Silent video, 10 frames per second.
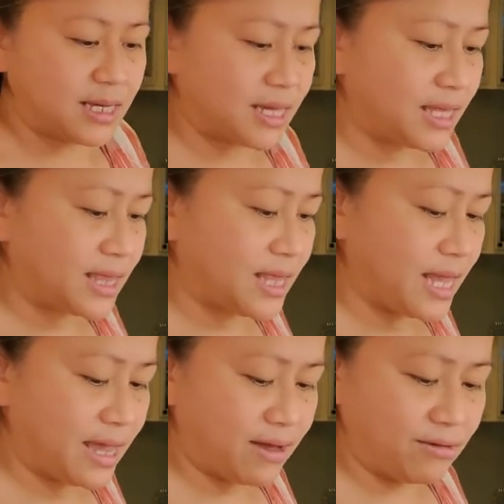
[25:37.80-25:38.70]
And
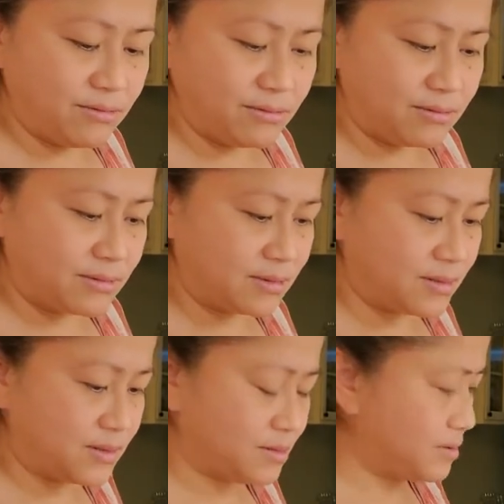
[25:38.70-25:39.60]
now
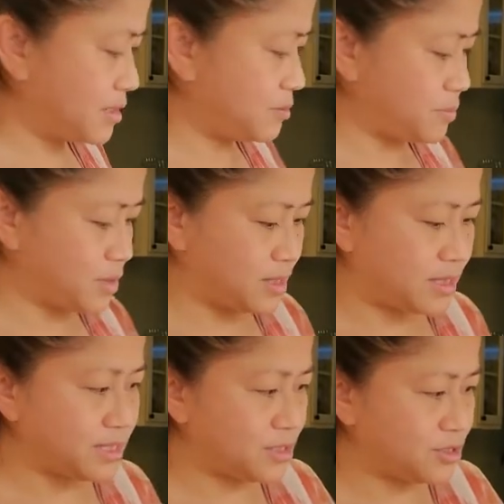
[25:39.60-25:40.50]
you're gonna put
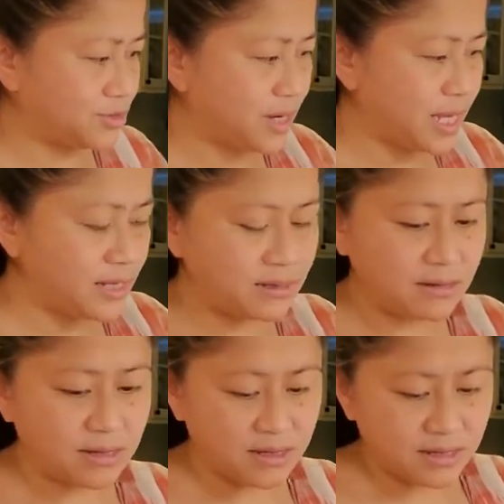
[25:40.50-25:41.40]
this strained.
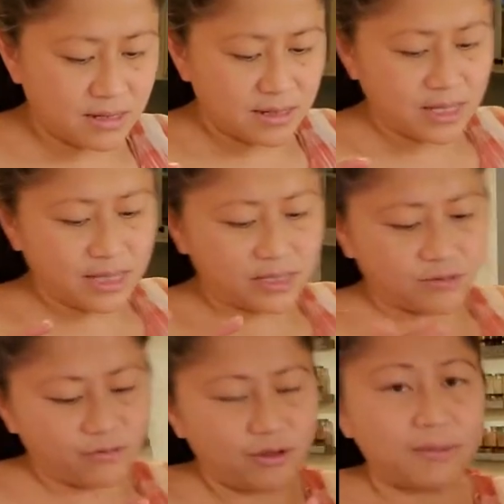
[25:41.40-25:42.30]
I like to
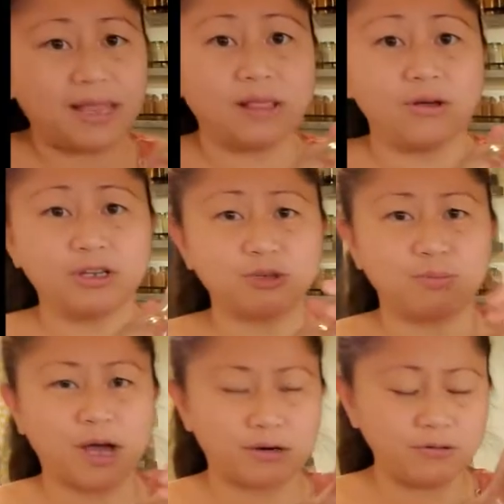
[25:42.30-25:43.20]
fill my large
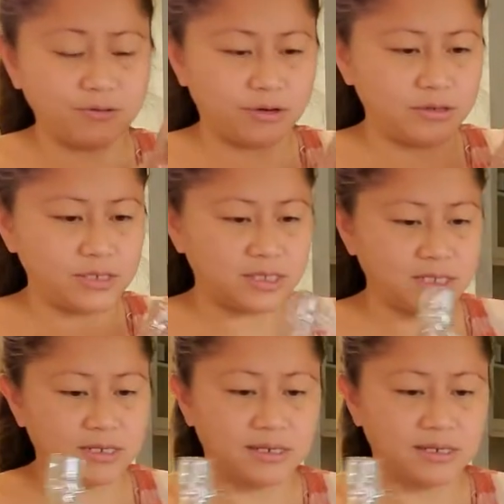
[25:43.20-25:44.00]
bottle first.